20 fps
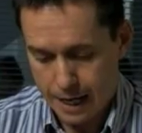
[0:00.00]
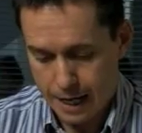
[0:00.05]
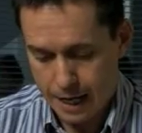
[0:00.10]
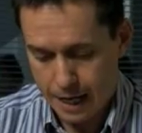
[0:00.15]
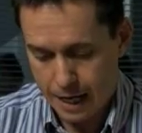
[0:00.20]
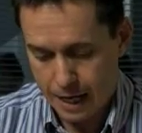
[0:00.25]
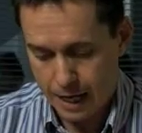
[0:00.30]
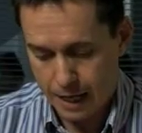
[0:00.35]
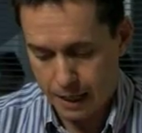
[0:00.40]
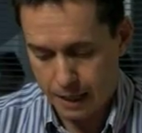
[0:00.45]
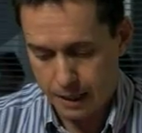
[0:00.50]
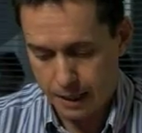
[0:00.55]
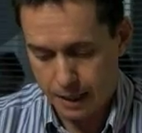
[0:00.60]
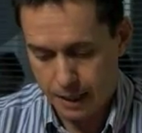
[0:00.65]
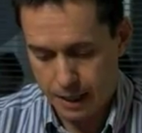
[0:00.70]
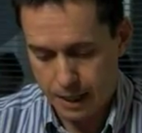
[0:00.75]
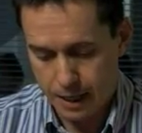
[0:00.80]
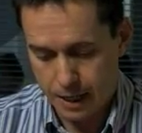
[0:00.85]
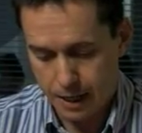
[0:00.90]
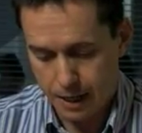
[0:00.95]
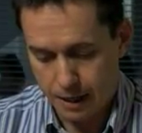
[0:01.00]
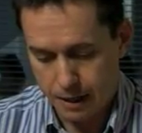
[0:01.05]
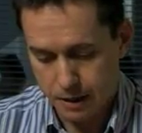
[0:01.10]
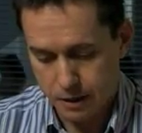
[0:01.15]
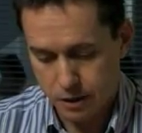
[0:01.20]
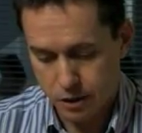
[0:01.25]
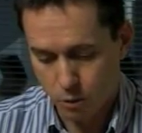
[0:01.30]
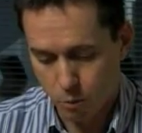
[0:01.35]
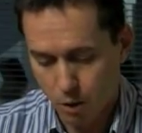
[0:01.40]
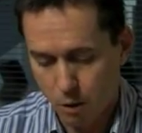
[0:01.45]
And
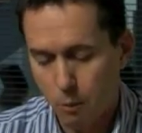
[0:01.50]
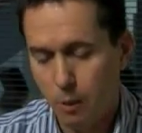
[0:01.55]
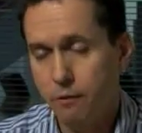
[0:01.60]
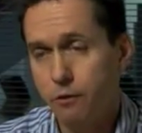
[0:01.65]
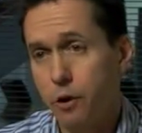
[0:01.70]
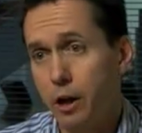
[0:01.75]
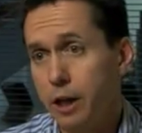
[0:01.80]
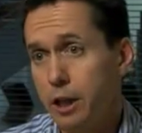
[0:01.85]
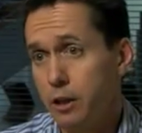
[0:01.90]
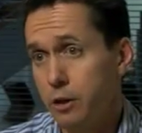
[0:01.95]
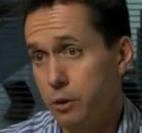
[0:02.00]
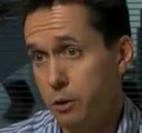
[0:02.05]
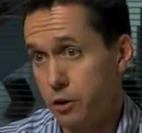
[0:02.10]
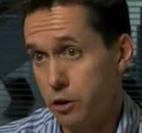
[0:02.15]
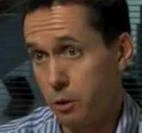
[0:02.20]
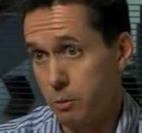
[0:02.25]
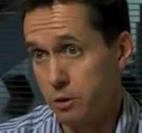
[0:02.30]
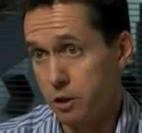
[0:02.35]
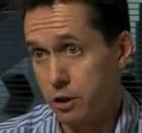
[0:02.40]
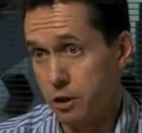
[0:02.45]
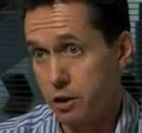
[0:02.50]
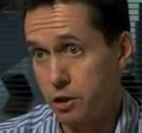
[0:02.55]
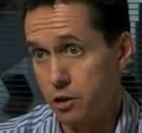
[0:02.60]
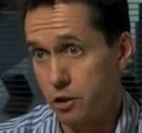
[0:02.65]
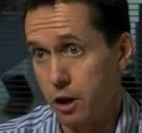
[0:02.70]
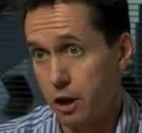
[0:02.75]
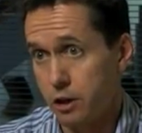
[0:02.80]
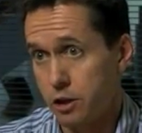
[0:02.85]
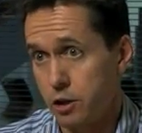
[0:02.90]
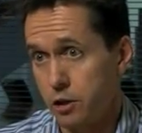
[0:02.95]
so what we've tried to do in terms of the
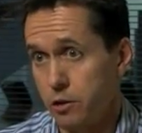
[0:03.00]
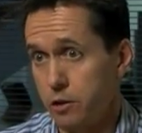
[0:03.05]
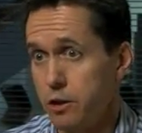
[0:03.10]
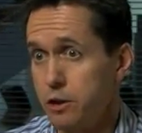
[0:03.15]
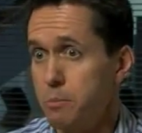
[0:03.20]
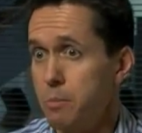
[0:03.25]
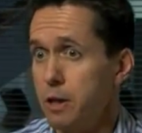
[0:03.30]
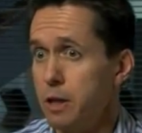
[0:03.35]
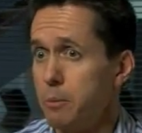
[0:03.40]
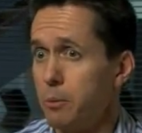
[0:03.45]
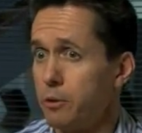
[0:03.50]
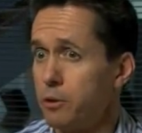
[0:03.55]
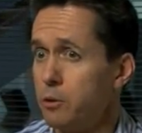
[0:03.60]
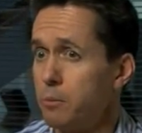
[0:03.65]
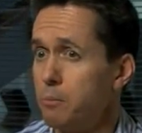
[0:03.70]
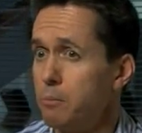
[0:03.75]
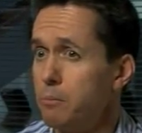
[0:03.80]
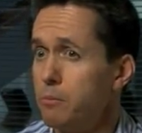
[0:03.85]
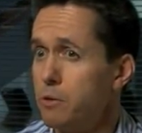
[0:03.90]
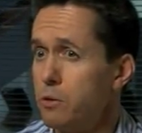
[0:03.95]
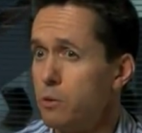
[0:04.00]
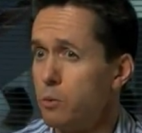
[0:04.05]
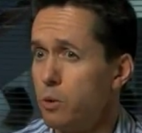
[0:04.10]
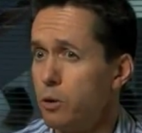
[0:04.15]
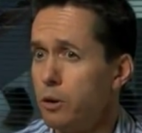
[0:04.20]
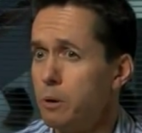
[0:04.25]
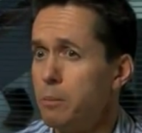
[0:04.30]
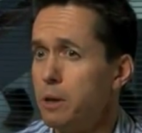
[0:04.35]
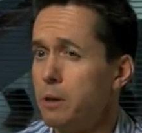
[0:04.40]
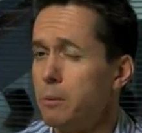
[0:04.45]
structure is be able to
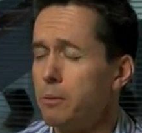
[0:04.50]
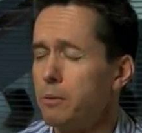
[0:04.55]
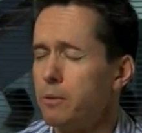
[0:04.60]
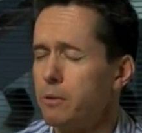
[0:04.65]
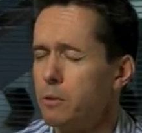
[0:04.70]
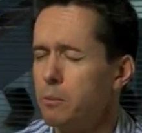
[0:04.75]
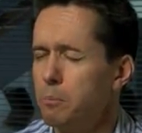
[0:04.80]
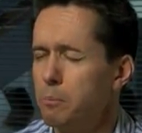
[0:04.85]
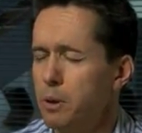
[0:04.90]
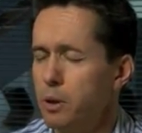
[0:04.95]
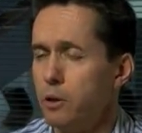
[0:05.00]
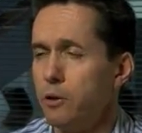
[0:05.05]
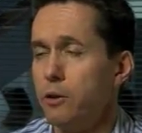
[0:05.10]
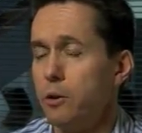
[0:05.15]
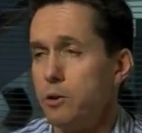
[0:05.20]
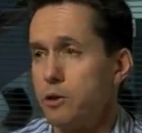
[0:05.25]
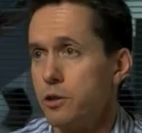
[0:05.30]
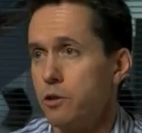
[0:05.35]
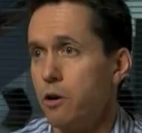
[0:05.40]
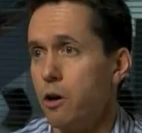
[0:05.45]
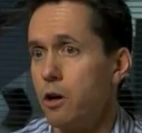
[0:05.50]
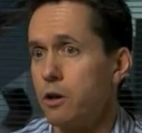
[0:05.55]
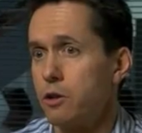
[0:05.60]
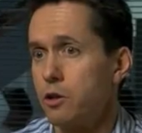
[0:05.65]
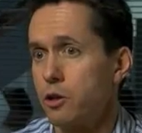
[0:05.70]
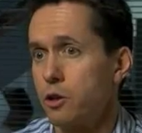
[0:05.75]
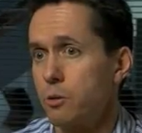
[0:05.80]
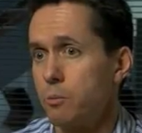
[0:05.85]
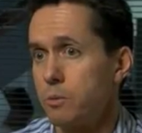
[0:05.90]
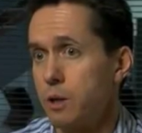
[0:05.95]
really be able to build those
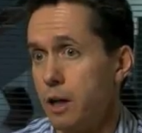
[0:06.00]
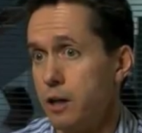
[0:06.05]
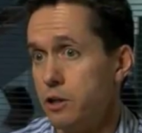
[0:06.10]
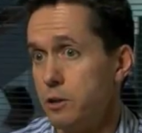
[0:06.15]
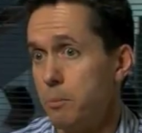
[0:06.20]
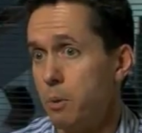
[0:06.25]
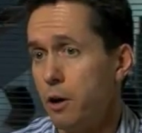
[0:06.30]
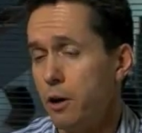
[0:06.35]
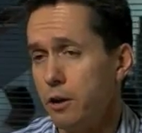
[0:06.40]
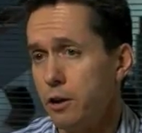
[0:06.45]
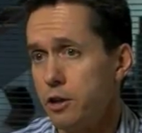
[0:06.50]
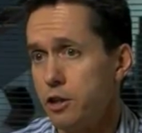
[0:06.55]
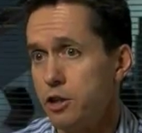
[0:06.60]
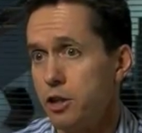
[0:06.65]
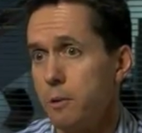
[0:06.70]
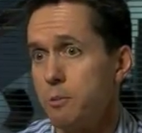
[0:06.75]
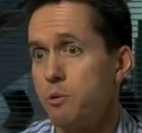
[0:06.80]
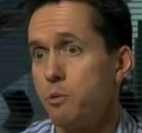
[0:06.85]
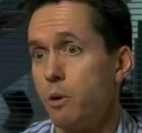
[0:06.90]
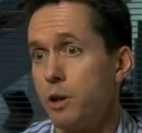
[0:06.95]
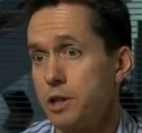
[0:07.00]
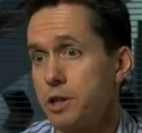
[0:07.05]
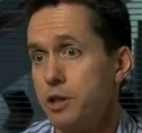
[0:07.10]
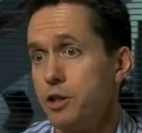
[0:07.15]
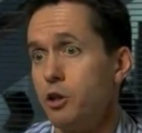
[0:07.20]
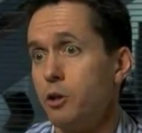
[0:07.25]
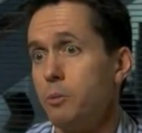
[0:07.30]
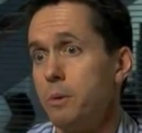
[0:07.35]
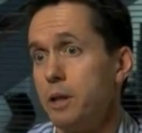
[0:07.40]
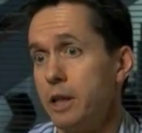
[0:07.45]
long-term kinds of partnerships while
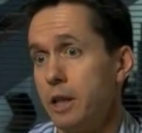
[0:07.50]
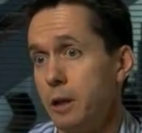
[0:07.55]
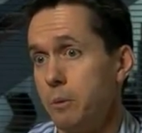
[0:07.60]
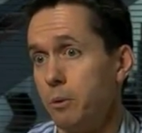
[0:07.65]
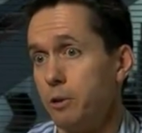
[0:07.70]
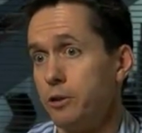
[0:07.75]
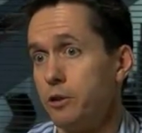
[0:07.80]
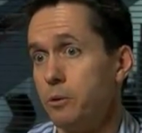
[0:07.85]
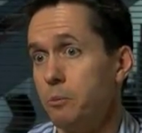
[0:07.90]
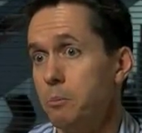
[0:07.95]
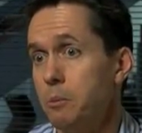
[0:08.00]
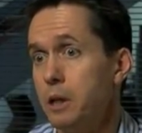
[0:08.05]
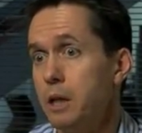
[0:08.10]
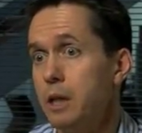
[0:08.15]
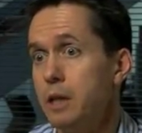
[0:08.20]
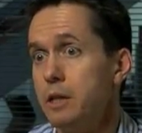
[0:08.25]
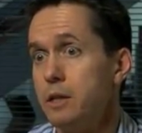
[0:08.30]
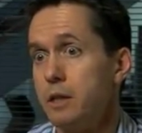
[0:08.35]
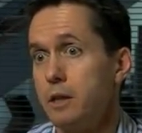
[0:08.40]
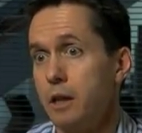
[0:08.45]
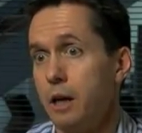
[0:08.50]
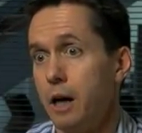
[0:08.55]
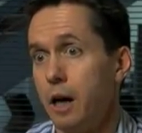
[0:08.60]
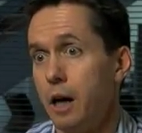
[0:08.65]
still being able to meet